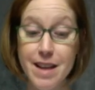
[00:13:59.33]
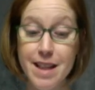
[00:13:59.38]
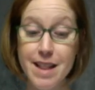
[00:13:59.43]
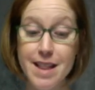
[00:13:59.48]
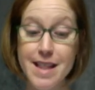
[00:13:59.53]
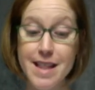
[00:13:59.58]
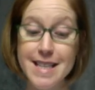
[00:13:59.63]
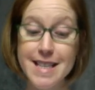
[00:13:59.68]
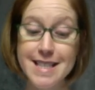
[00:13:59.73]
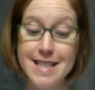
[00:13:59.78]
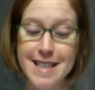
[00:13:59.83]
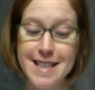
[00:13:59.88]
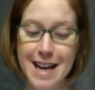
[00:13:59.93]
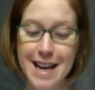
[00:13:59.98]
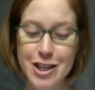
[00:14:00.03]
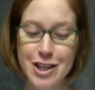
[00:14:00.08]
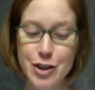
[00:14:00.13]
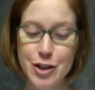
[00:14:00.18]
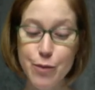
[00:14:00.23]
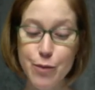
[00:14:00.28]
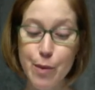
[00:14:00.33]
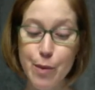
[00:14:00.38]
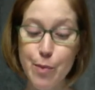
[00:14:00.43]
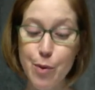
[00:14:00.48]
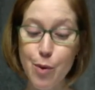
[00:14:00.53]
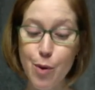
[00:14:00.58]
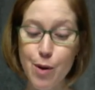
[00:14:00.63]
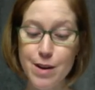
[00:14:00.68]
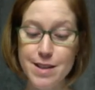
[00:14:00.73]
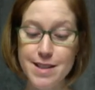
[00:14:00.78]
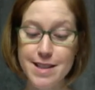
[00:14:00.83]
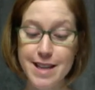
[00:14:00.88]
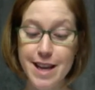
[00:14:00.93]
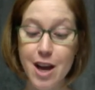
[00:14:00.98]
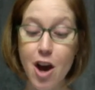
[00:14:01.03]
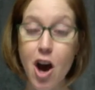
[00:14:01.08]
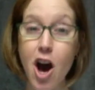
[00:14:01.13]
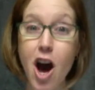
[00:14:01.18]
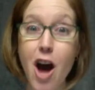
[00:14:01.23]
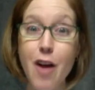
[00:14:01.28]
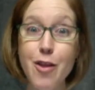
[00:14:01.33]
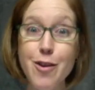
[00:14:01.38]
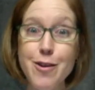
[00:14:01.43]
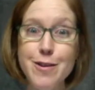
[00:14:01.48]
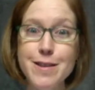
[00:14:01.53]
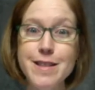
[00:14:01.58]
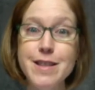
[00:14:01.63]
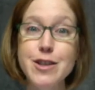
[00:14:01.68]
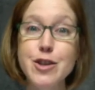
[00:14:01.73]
This section reports the author's